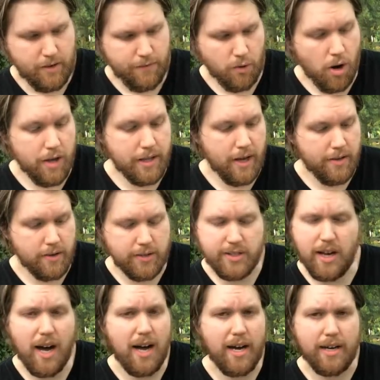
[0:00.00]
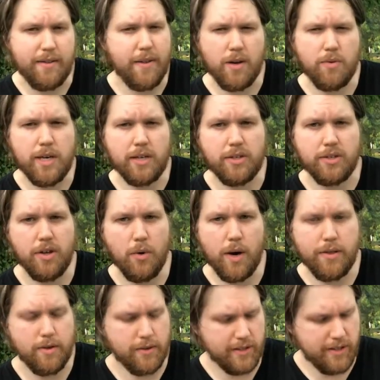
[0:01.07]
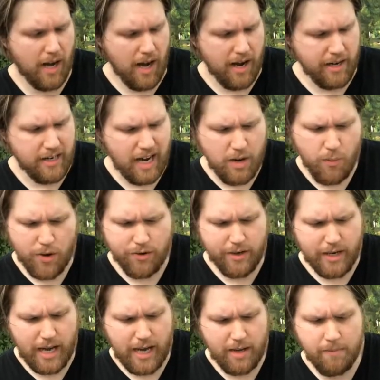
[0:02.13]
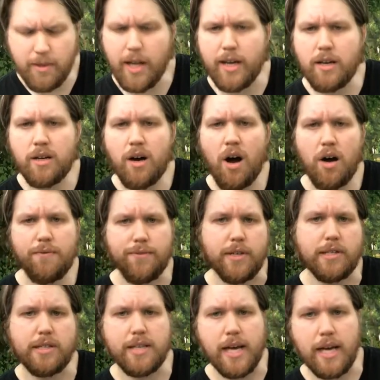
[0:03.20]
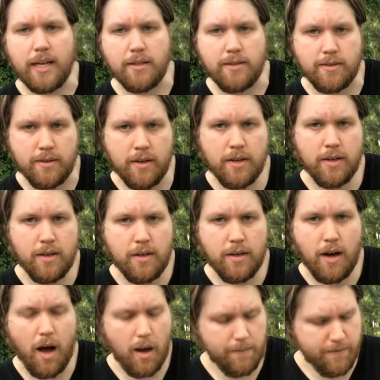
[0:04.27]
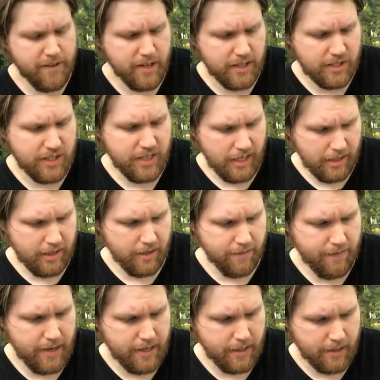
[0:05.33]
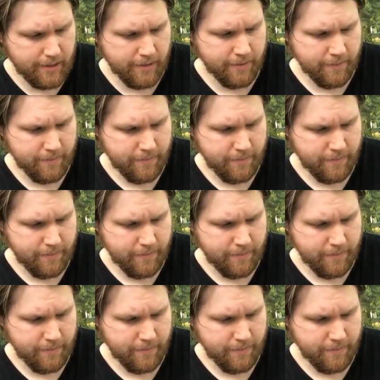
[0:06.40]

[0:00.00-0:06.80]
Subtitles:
For on the other side, there is no other side. I wear a name like coffee stains, obvious and inconvenient.